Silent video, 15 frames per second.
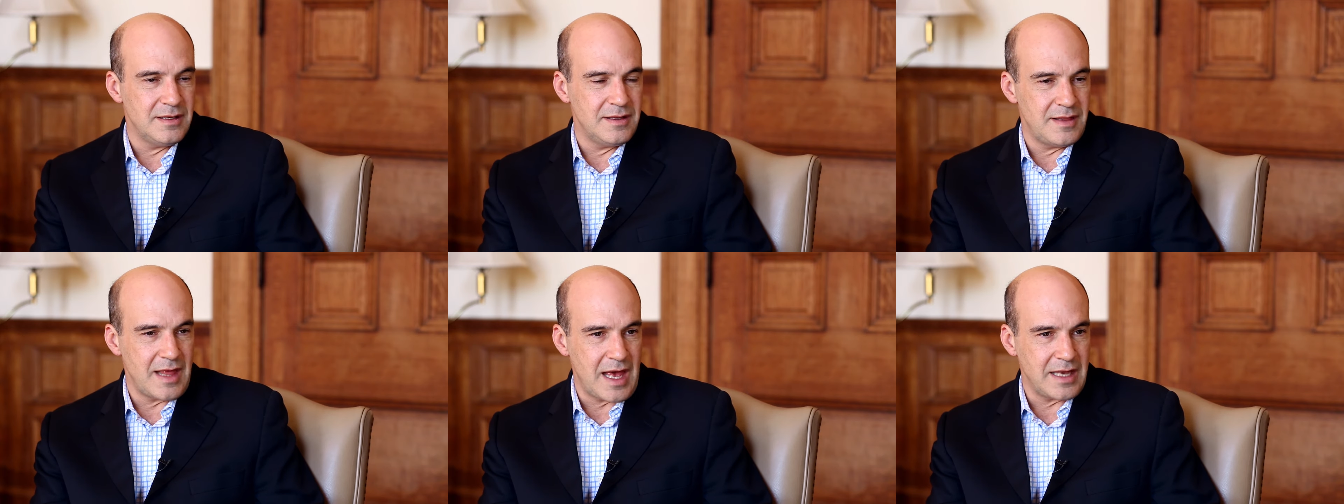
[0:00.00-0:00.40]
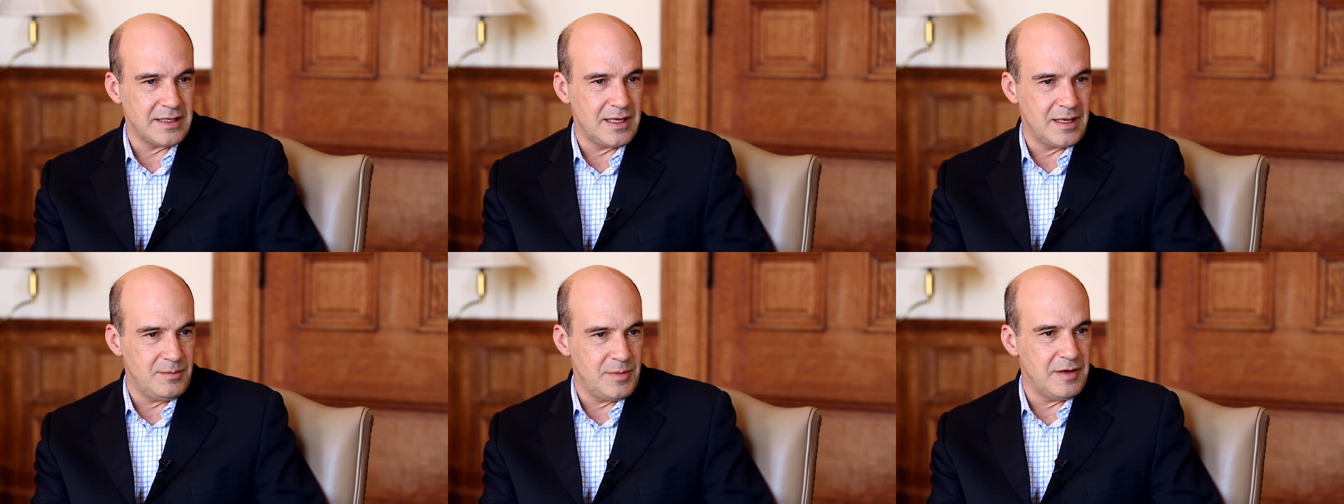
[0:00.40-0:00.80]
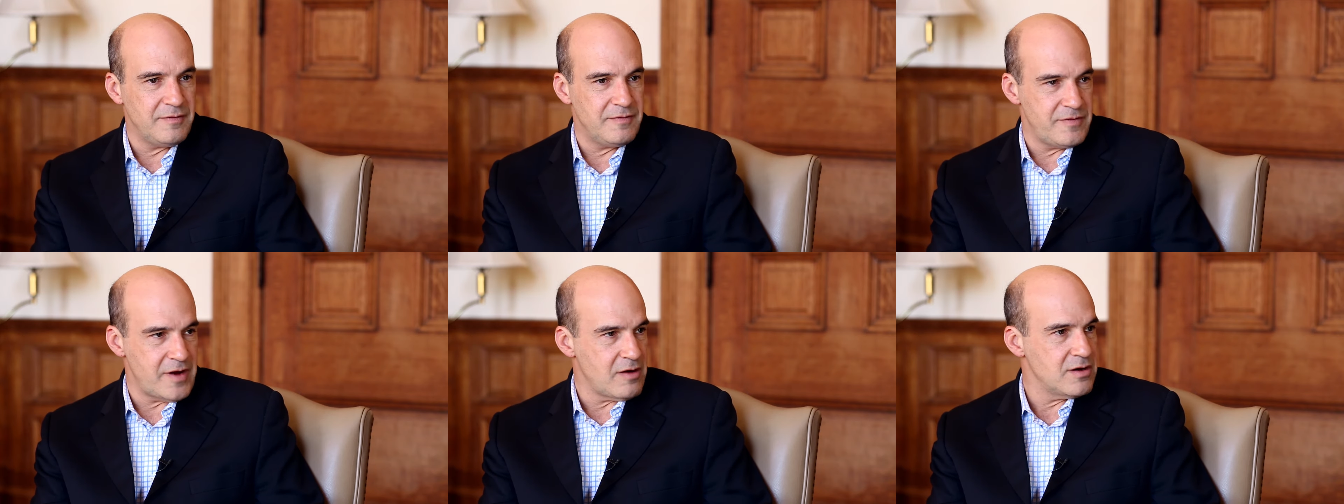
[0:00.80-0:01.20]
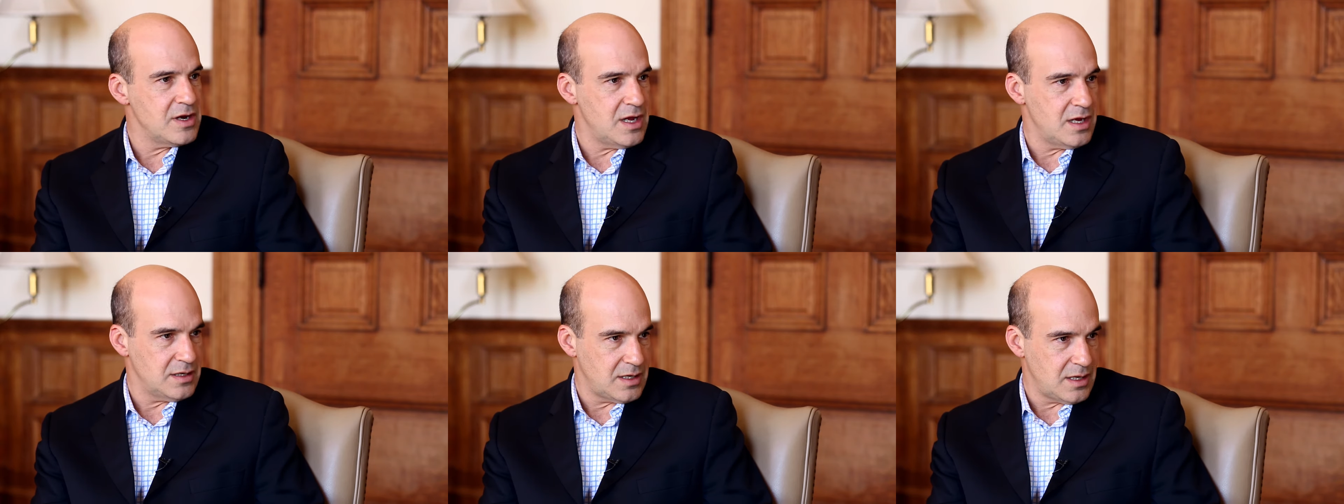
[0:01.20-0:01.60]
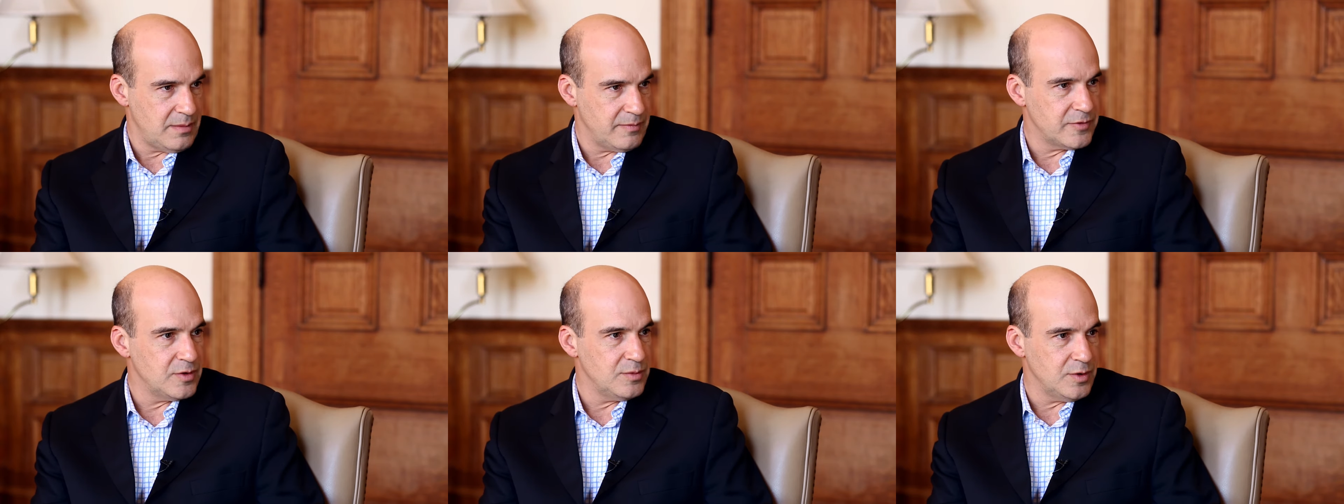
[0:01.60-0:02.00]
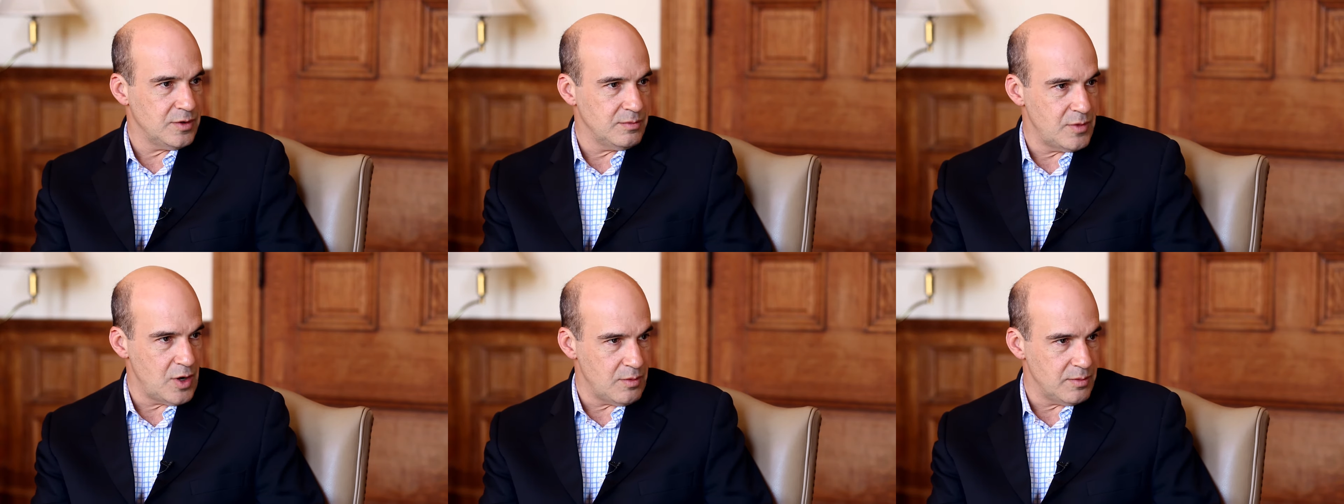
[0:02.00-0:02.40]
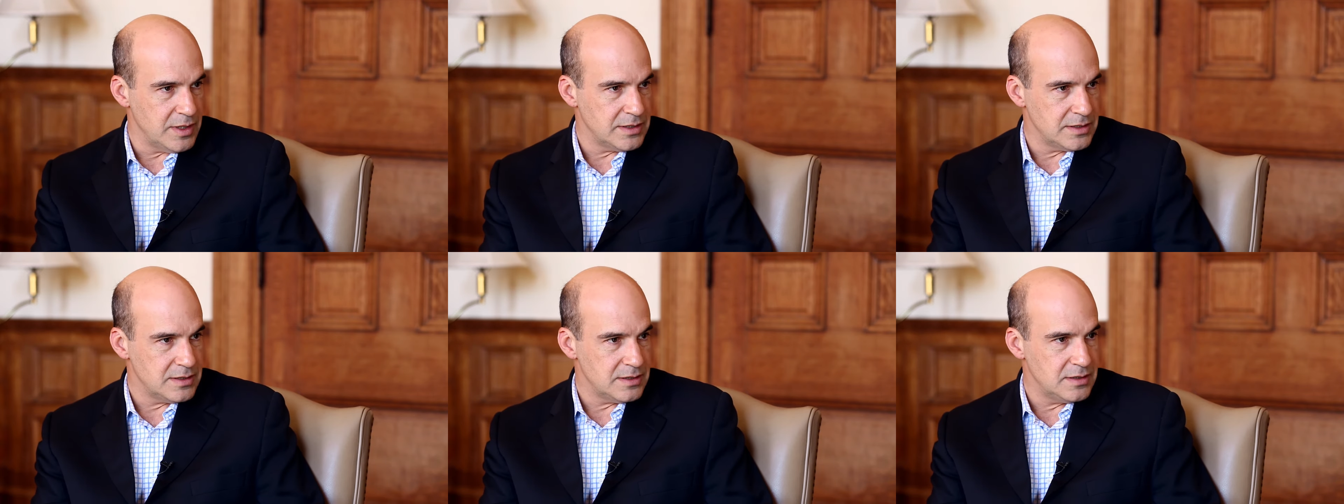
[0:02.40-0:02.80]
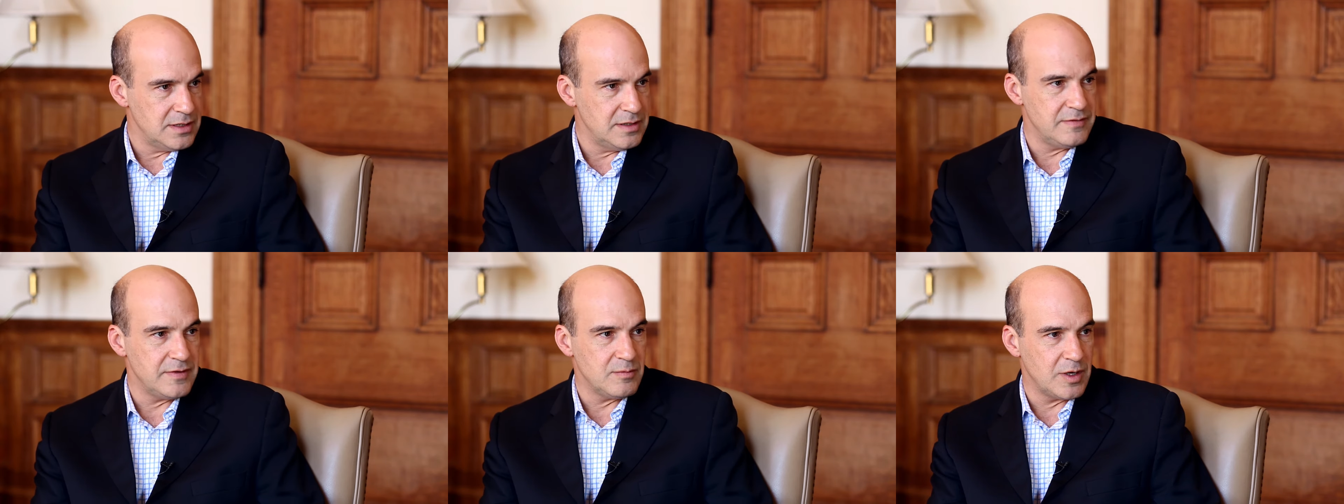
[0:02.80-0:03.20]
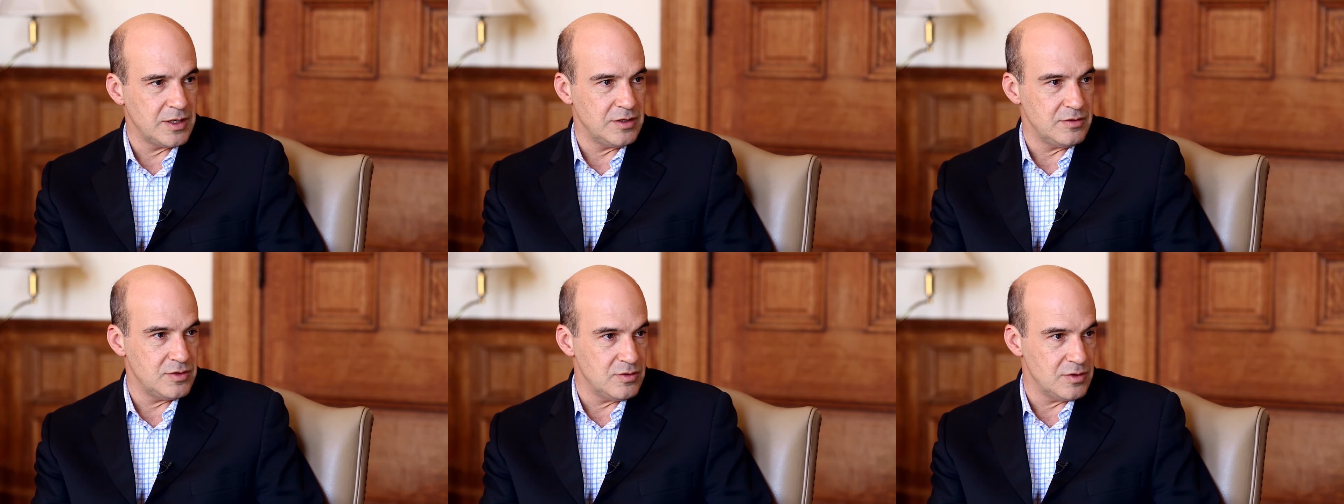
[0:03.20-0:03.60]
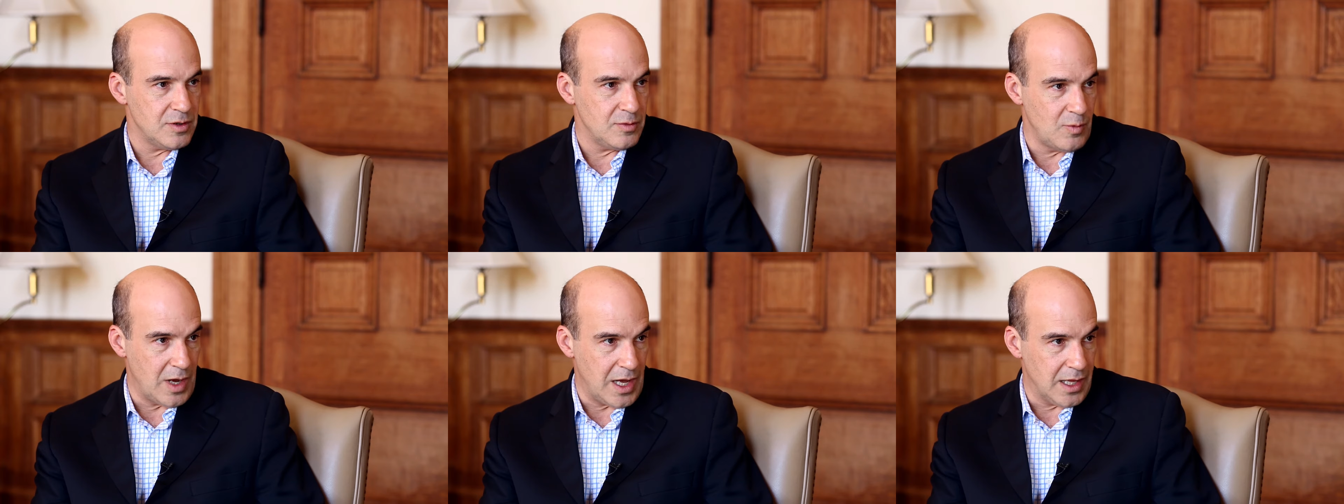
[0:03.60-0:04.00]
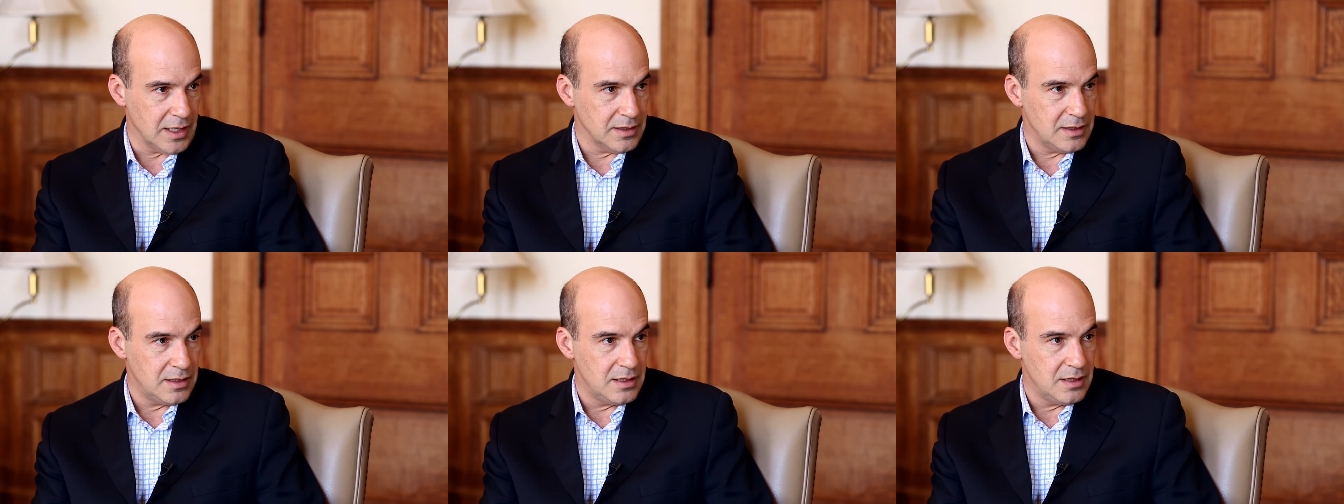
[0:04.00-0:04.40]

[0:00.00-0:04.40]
that can be a very uncomfortable moment, even when you do it well,